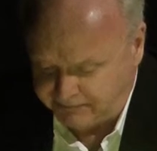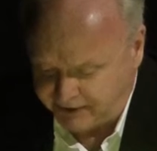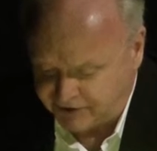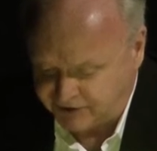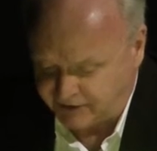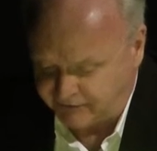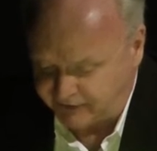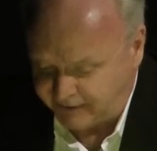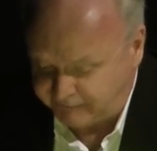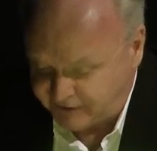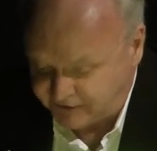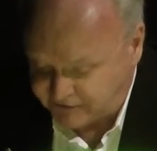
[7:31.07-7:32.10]
depiction of
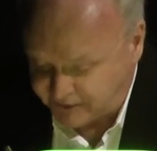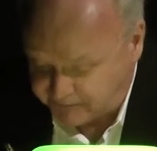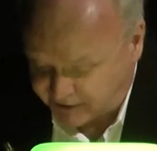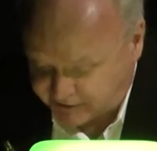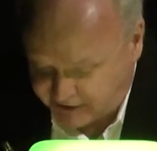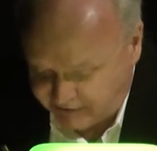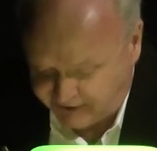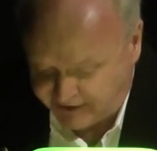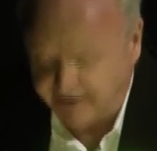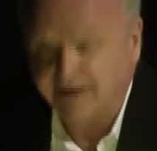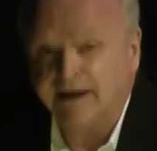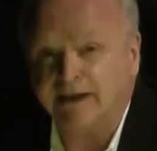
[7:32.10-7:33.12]
leftist
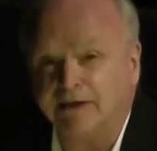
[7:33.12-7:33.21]
subjectivity